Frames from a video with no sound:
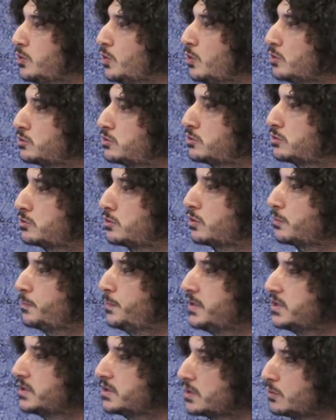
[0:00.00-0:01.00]
Of course,
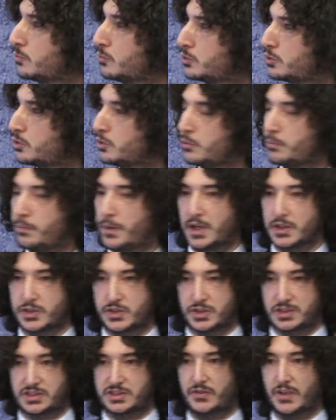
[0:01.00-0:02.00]
corruption is a
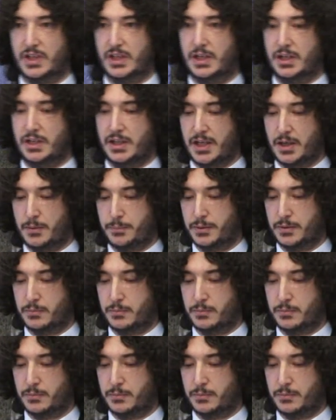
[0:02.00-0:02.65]
part of a whole,